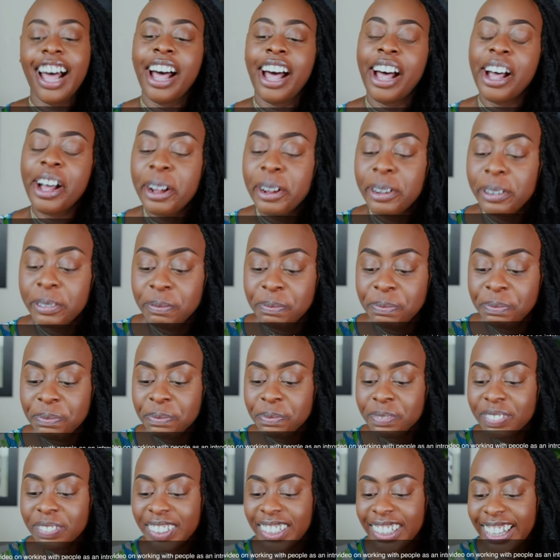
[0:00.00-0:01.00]
um,
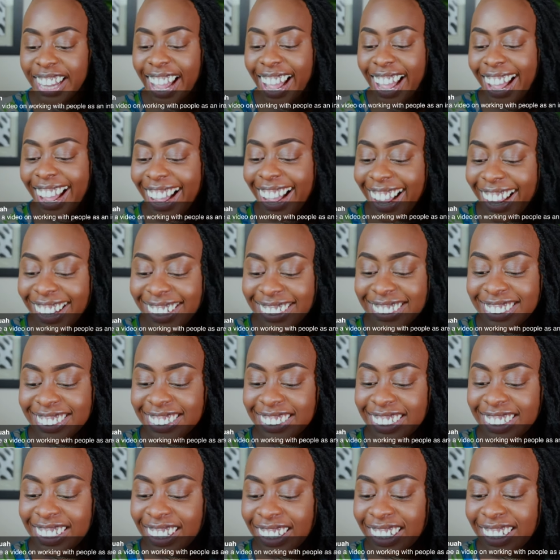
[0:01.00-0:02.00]

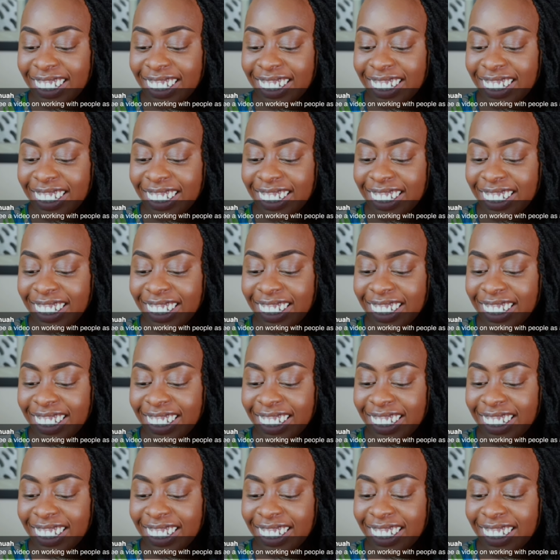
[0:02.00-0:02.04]
yes.